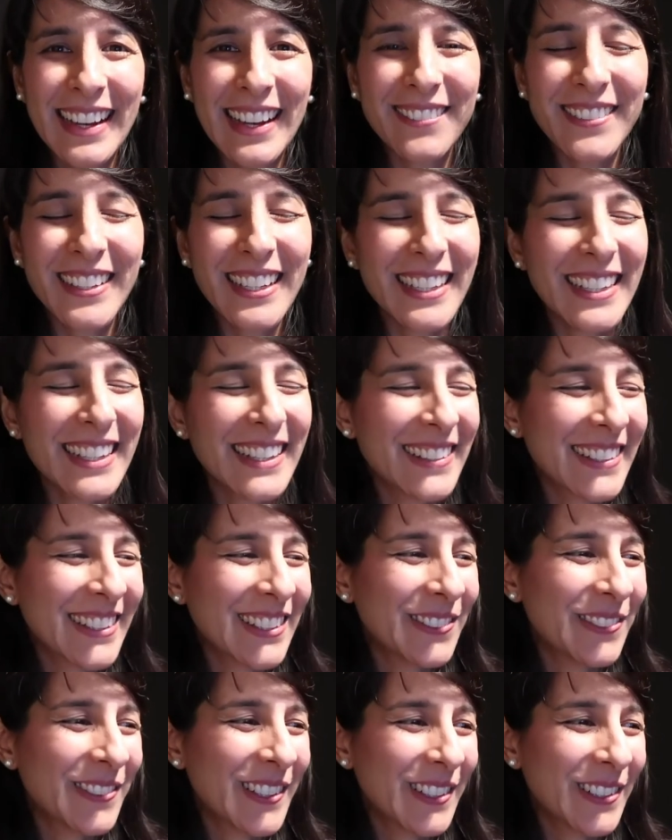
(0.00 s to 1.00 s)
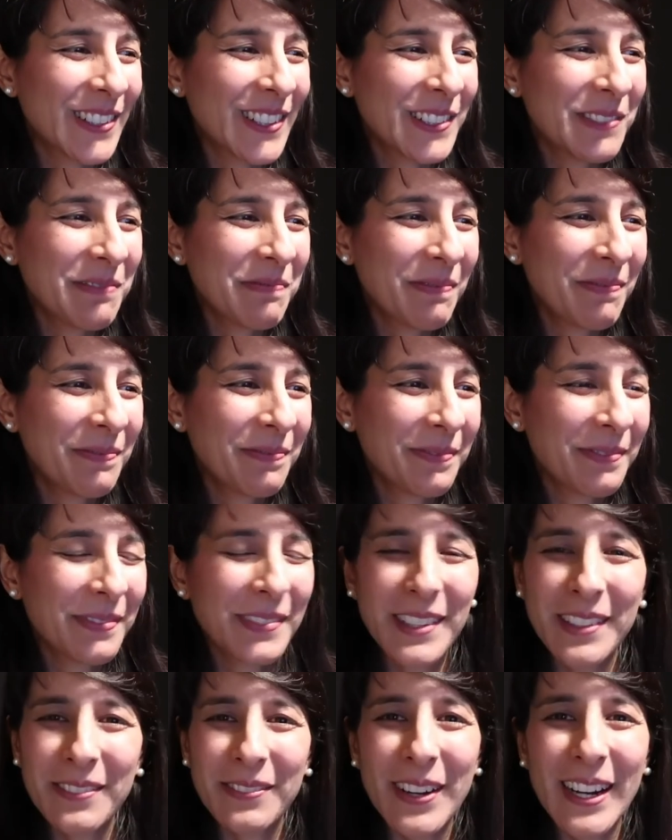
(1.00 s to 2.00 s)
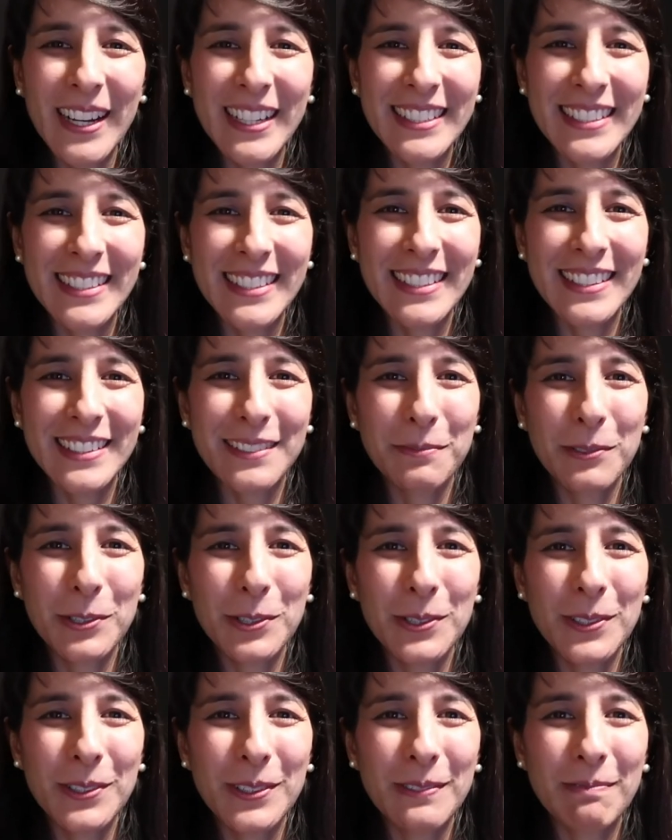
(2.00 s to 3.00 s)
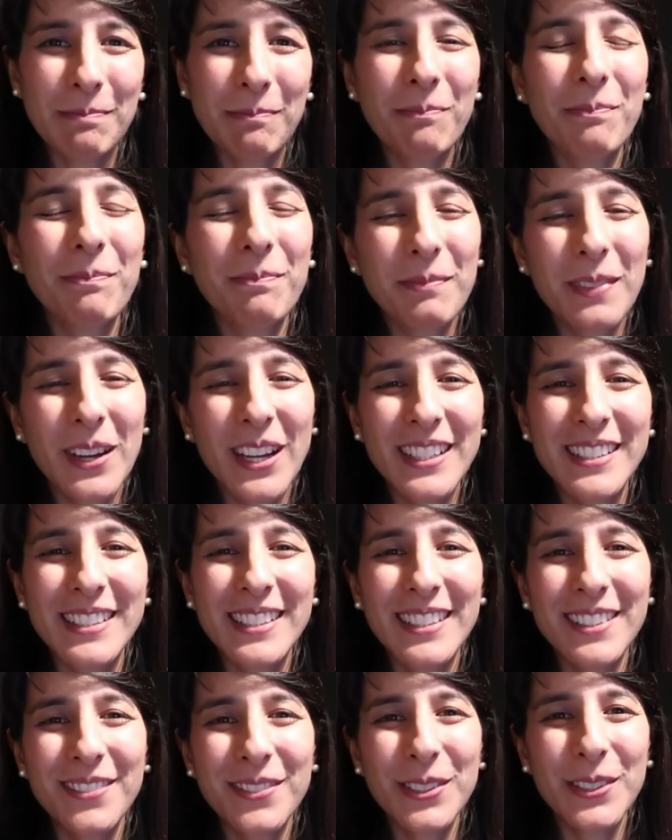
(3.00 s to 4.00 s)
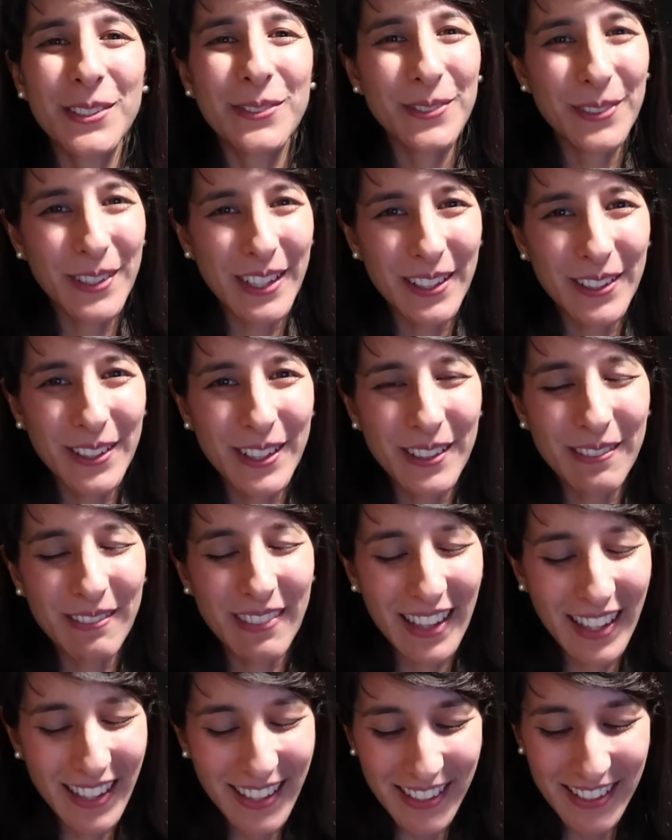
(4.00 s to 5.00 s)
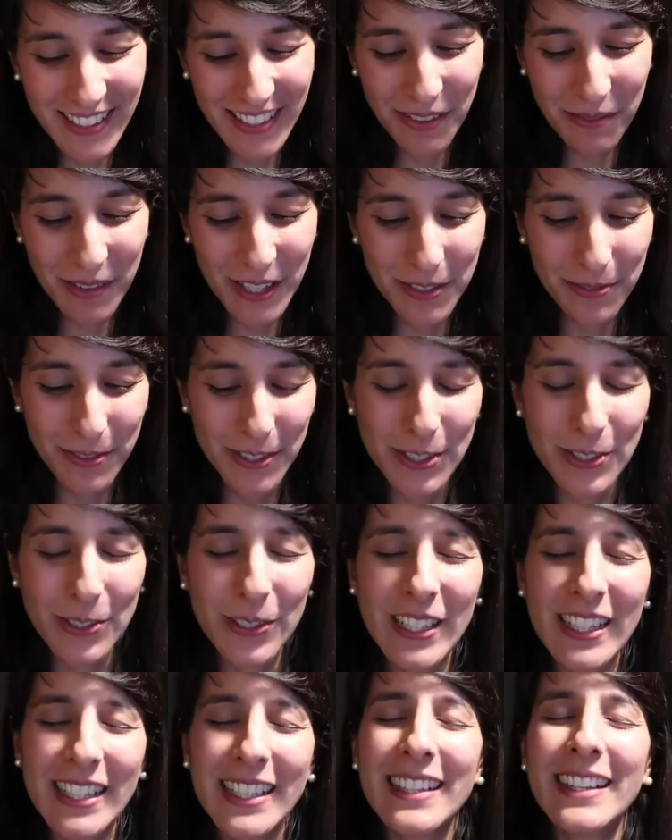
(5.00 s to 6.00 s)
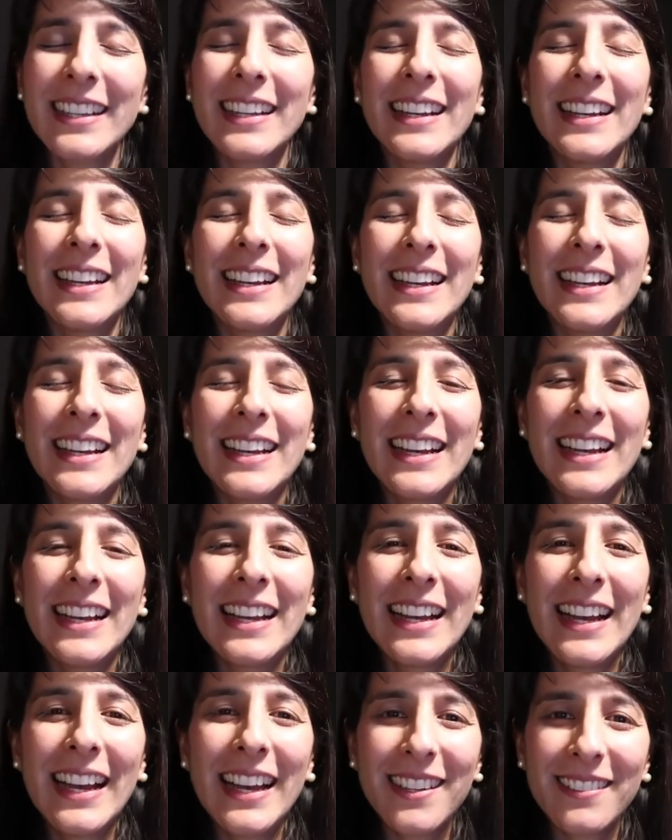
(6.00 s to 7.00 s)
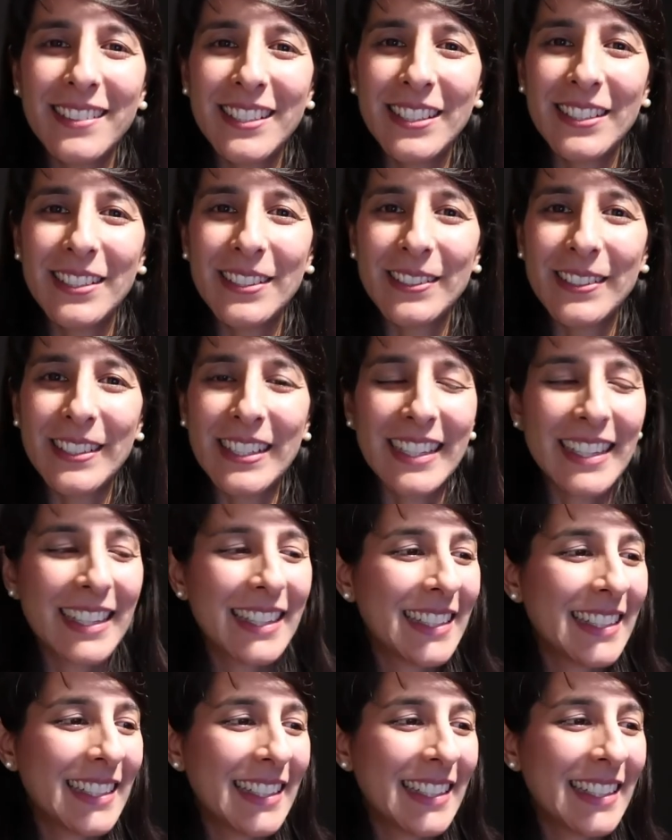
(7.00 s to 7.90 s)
And we are now going to welcome Pisces Moon. Pisces Moon, welcome. Thank you so much for joining. How are you doing?